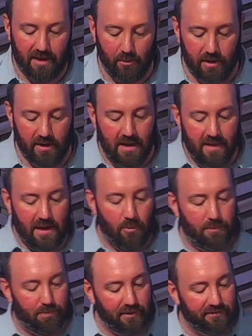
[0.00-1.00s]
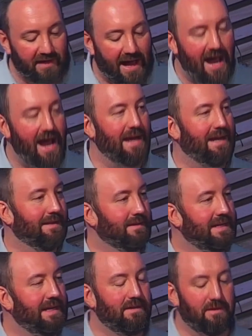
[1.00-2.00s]
They would preside and
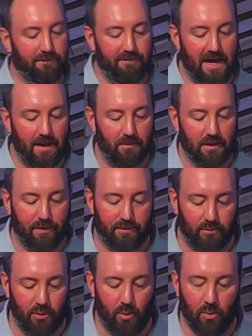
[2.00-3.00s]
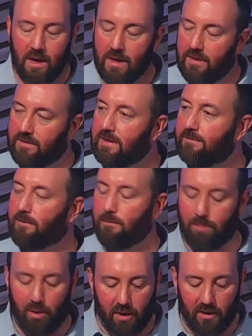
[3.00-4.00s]
lead the family through the
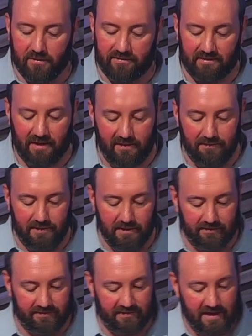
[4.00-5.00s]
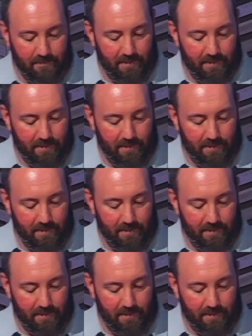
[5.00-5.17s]
different parts of this